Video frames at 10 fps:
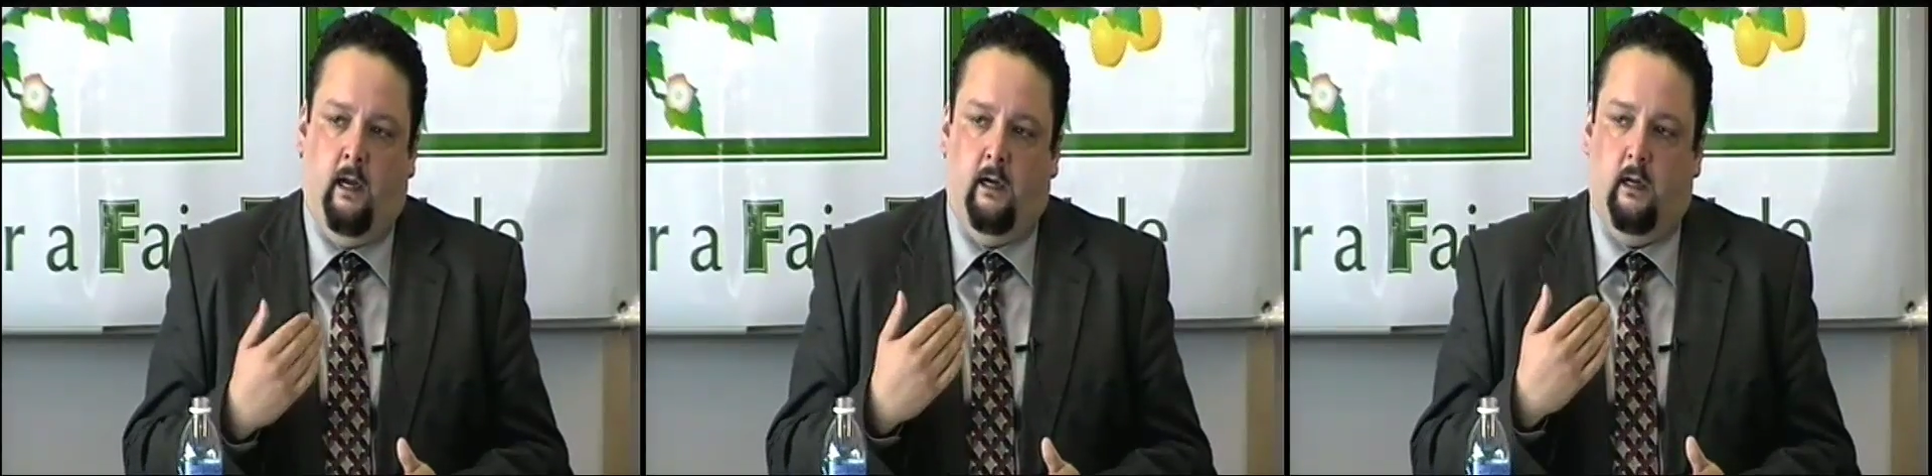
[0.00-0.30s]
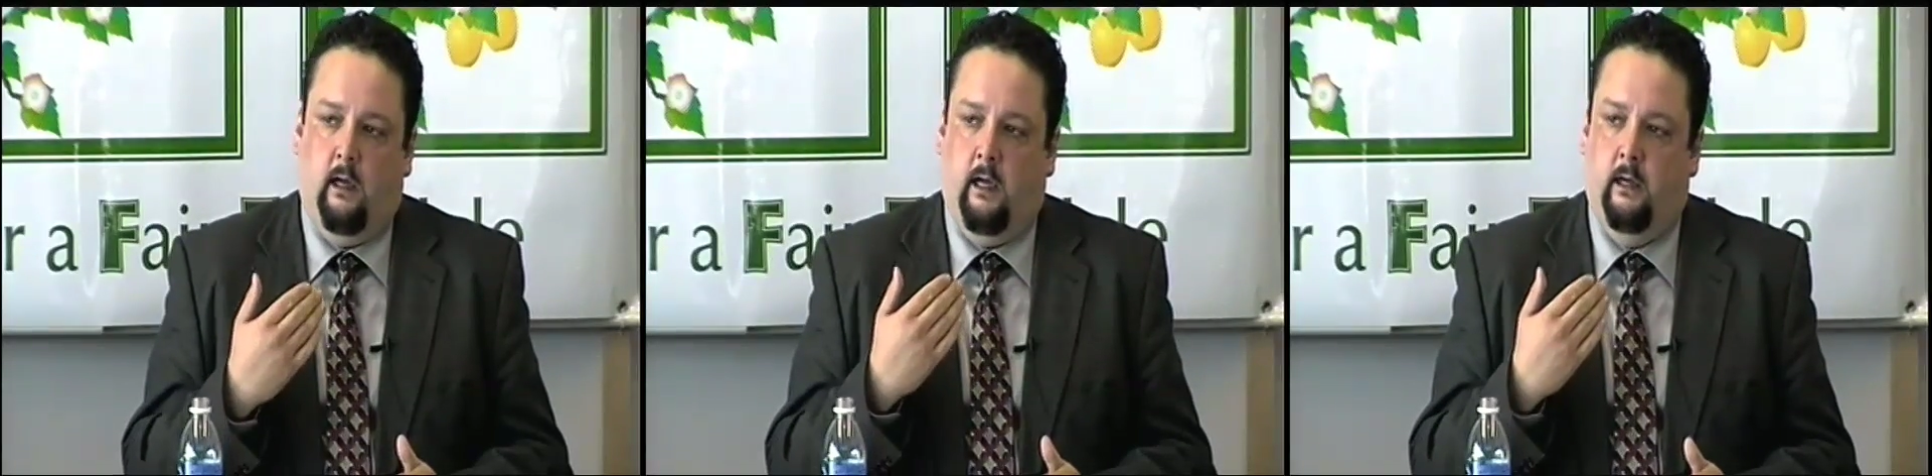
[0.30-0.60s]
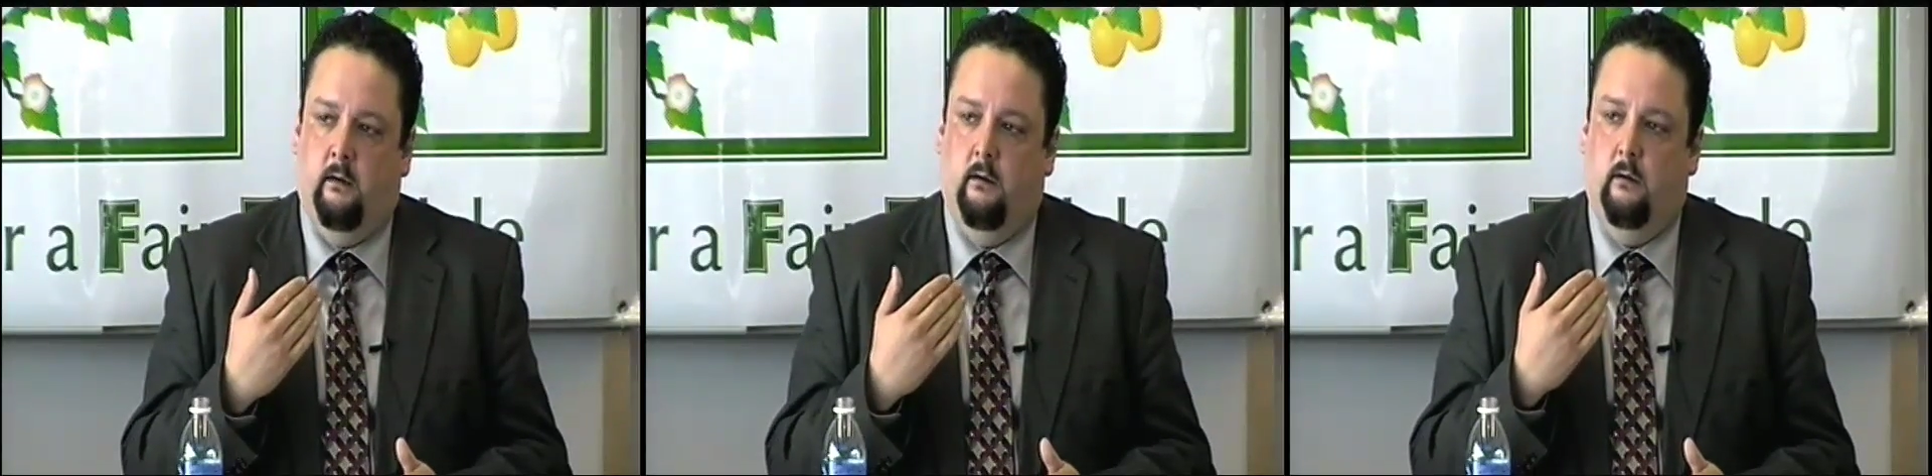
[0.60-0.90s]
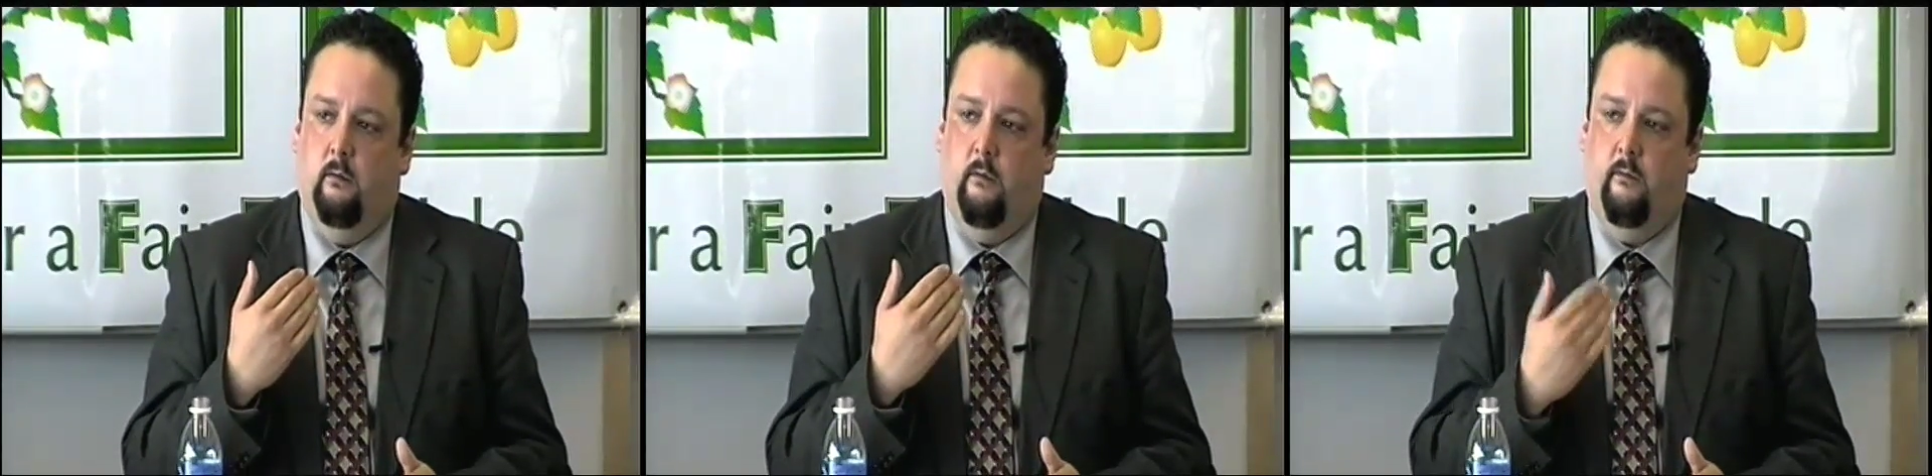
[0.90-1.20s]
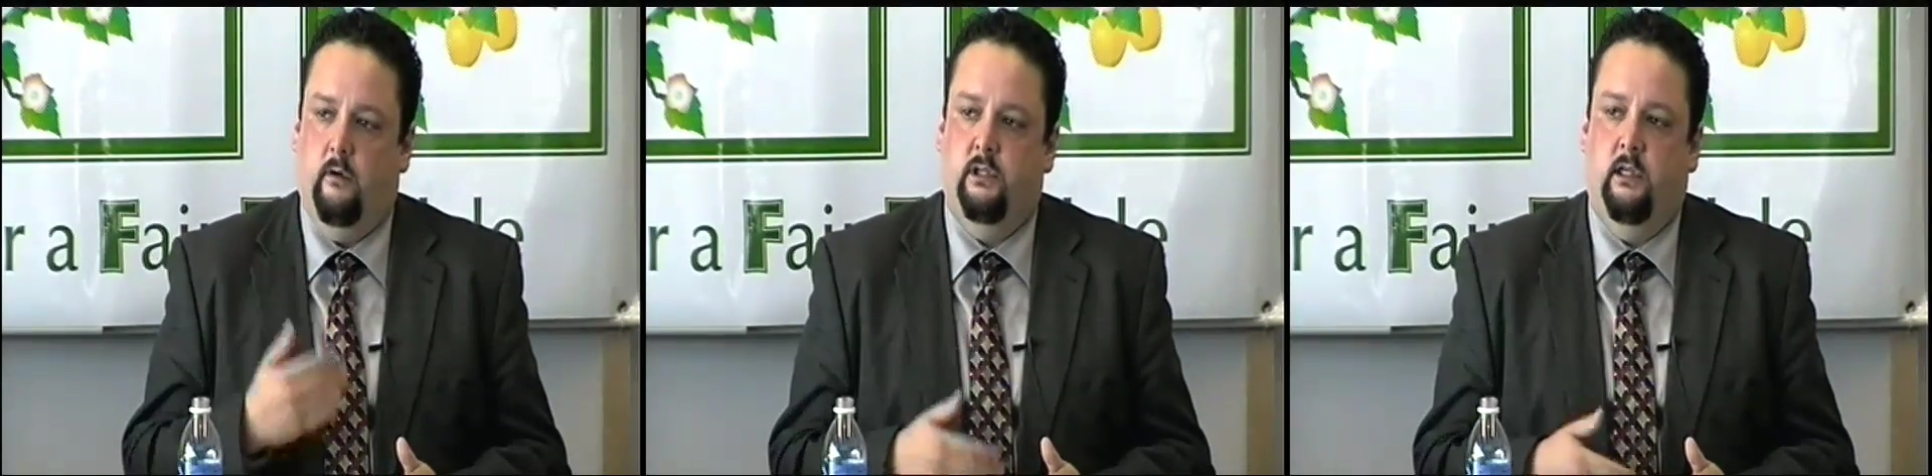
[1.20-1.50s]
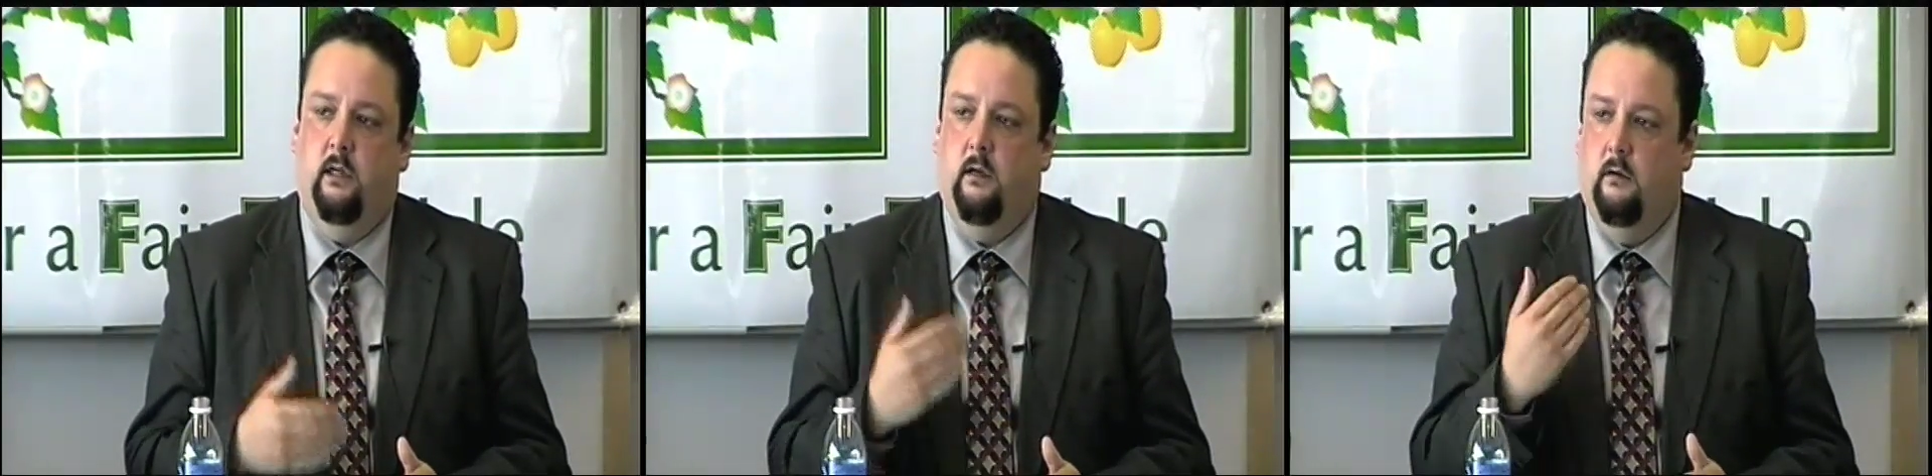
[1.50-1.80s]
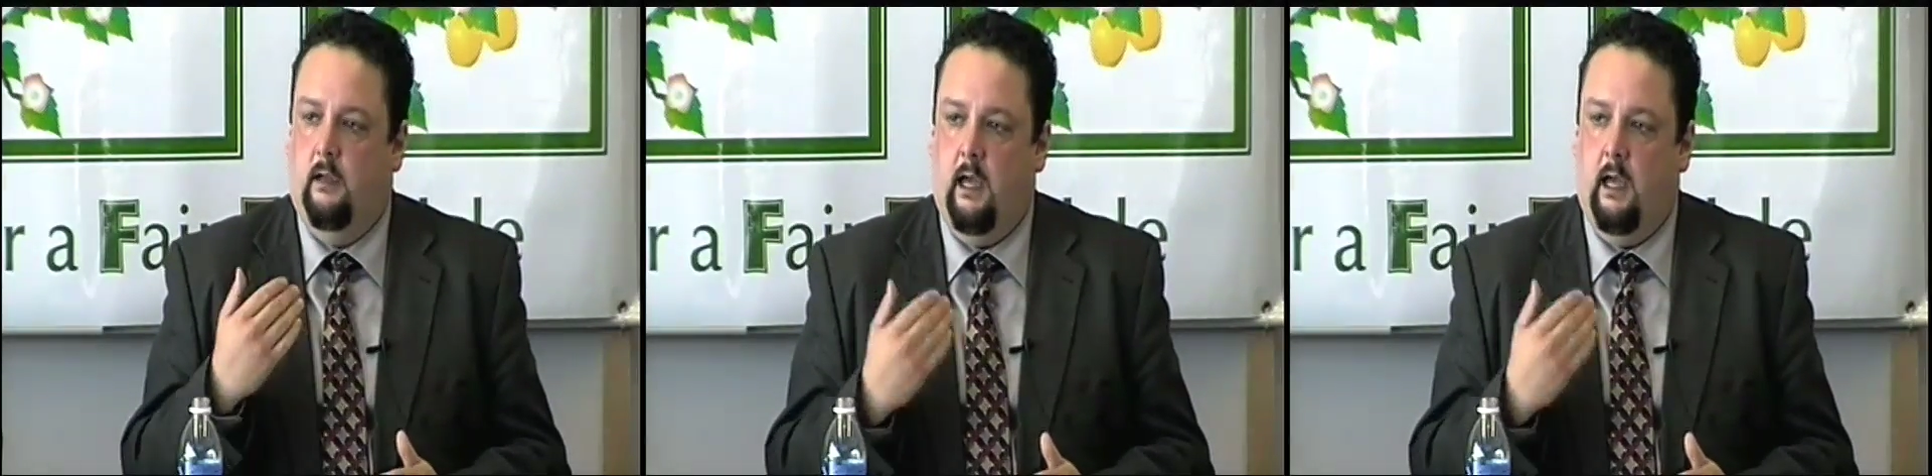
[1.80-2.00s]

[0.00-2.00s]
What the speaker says: on reversing